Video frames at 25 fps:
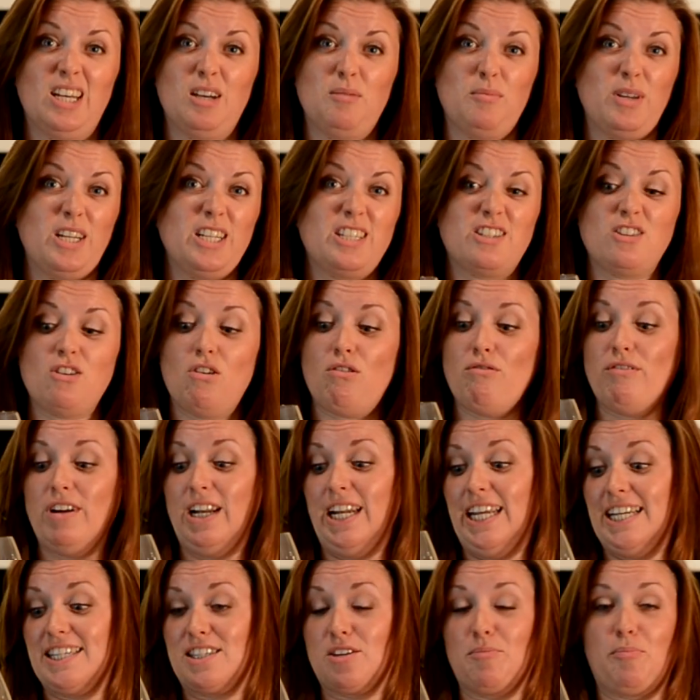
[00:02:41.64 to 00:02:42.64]
But it's not
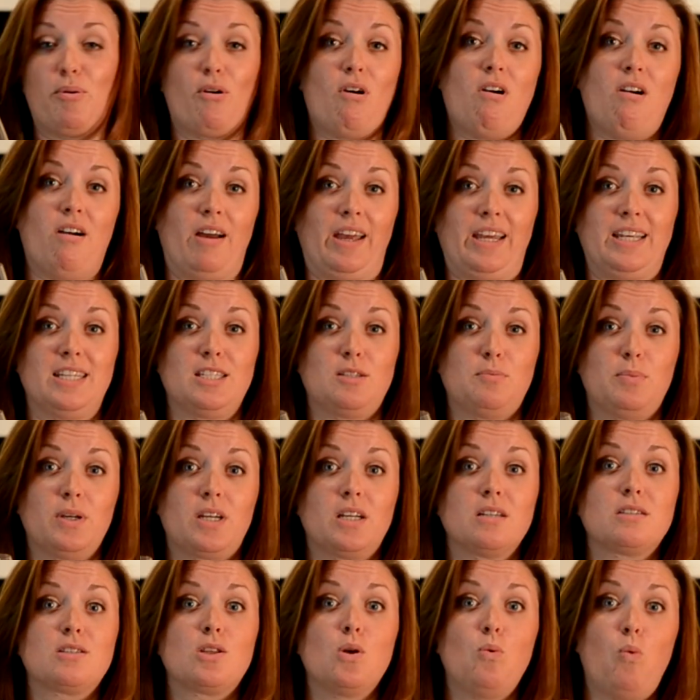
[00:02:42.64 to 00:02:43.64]
really a surprise
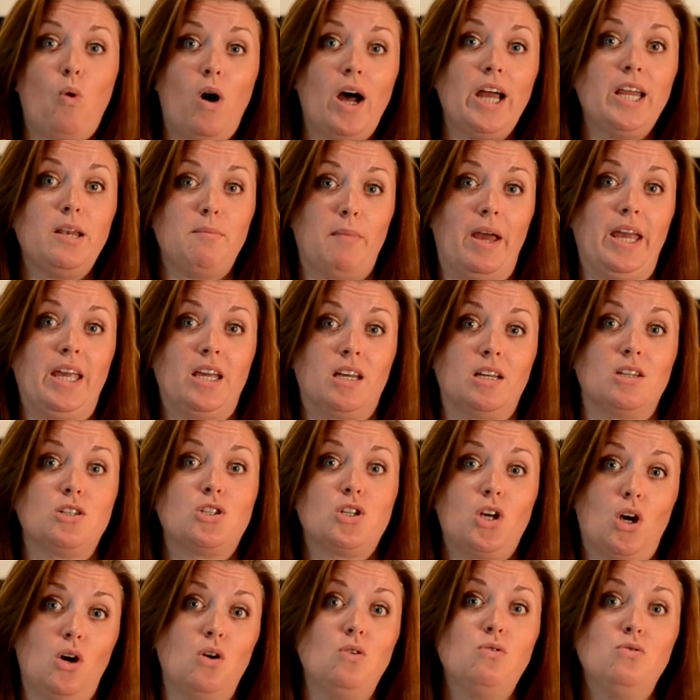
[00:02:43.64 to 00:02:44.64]
because the winemaker
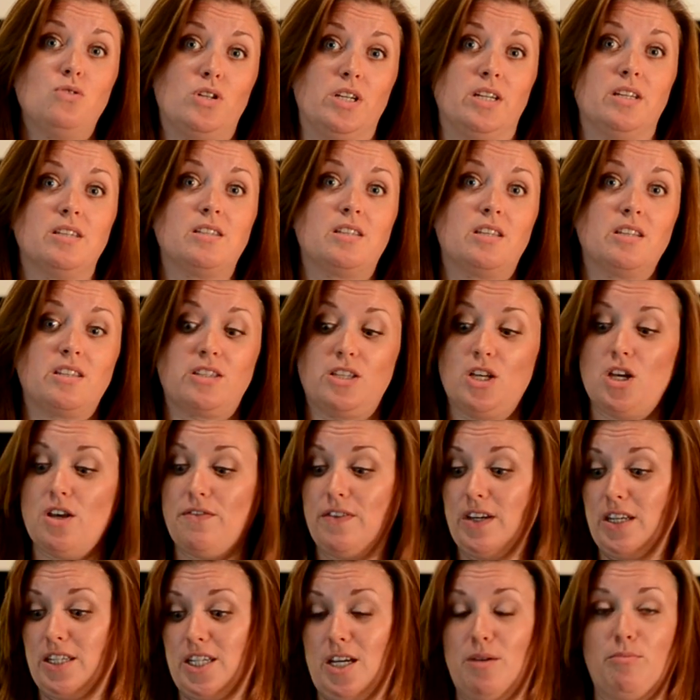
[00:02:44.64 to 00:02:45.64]
told us the
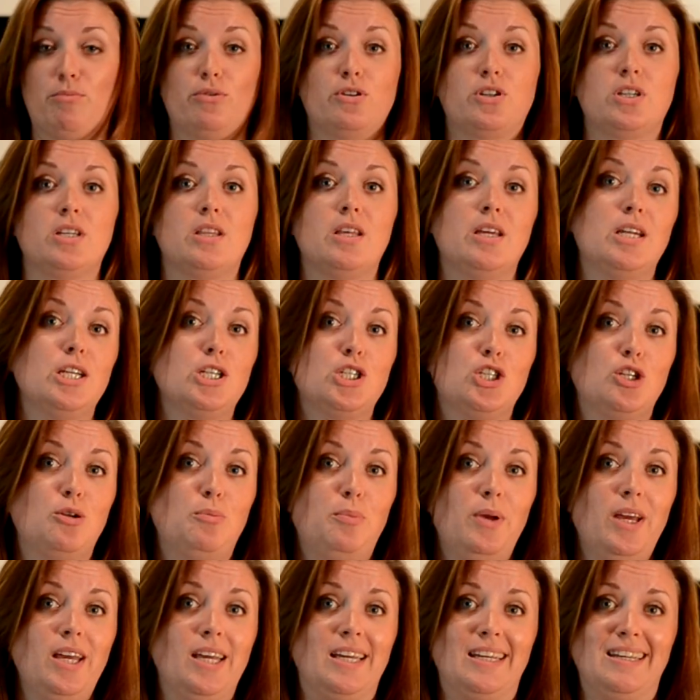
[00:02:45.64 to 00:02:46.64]
serving temperature that it should
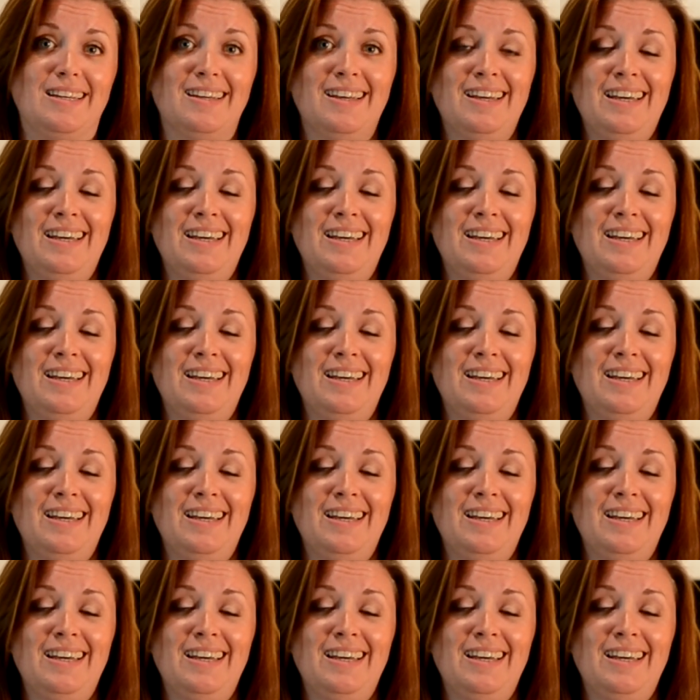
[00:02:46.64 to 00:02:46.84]
be.